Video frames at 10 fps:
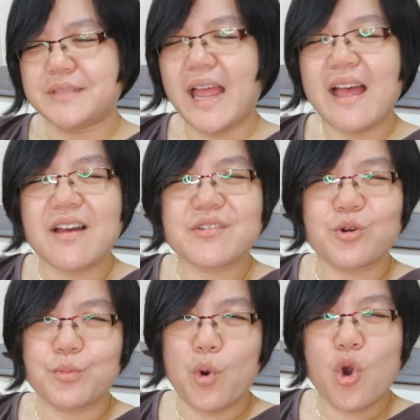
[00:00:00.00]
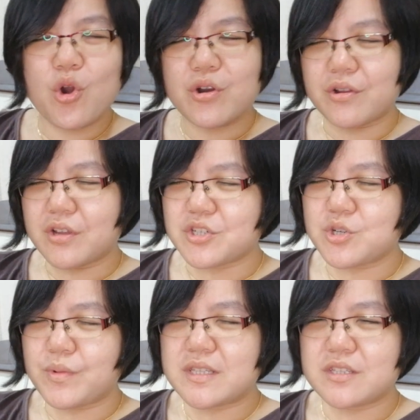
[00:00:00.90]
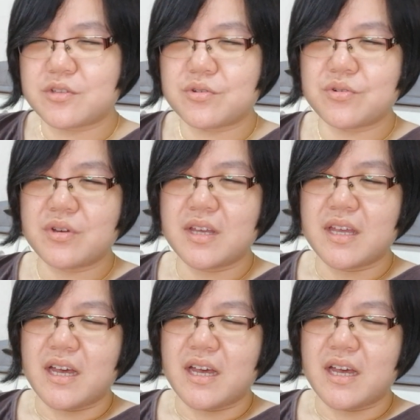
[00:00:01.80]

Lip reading: down or bored or not sure what to do,